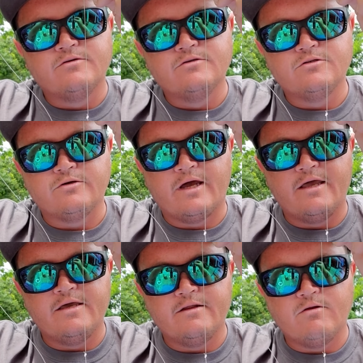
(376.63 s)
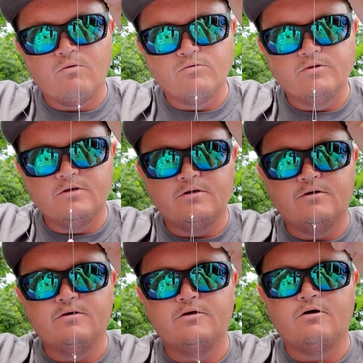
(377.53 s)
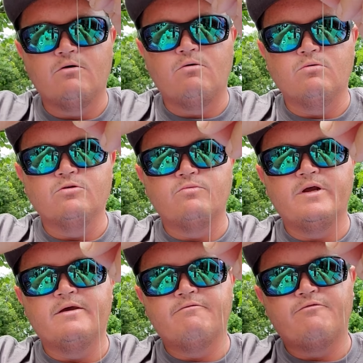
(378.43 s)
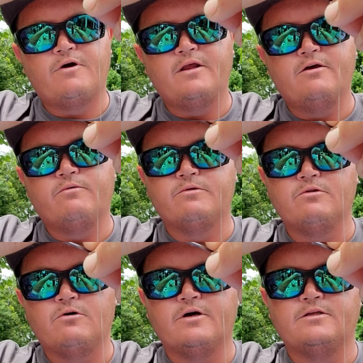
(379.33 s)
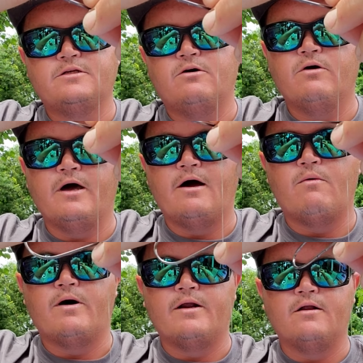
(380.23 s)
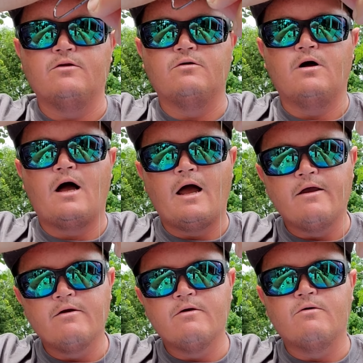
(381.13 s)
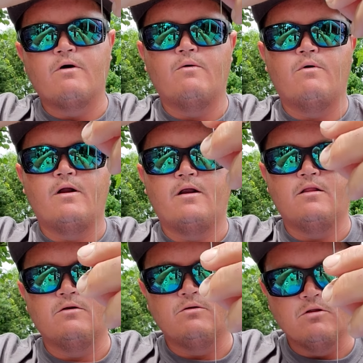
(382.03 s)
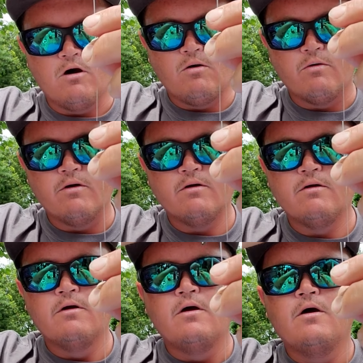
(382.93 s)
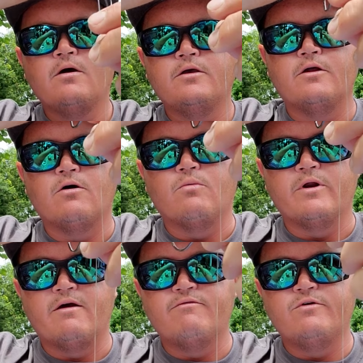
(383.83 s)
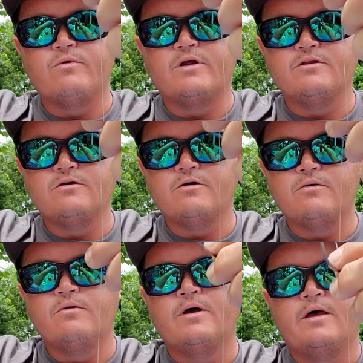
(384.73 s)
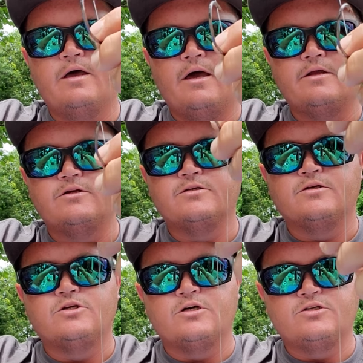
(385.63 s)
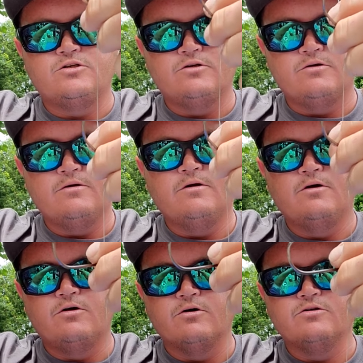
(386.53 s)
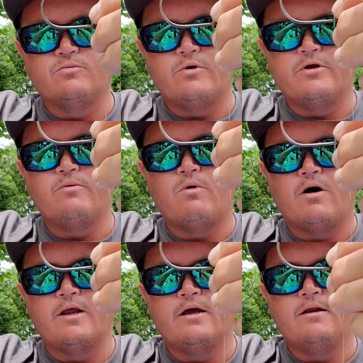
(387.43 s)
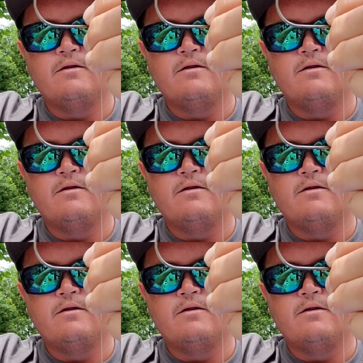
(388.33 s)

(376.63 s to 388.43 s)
So now you can hold the rig in front of you and look and say, okay, I want it a little higher or I want it a little lower, whatever you want to do, and just adjust your hook to where you want it.